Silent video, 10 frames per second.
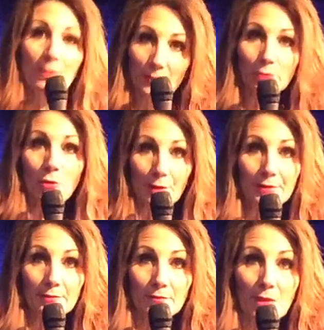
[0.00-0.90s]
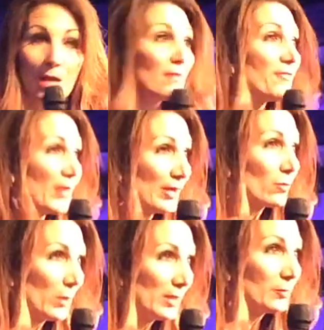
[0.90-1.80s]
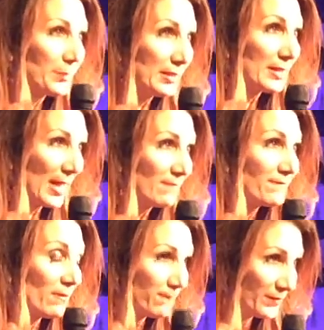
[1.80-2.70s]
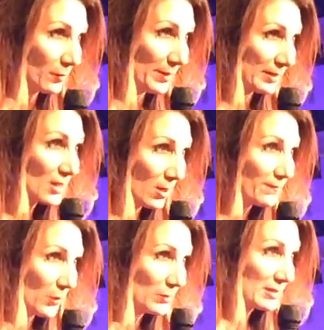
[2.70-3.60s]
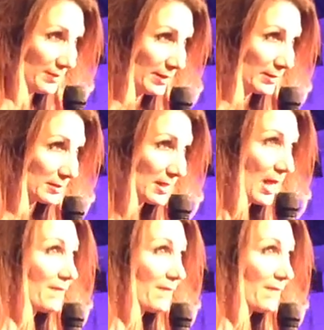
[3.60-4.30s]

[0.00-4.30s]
from the Lord there will be a fulfillment of those things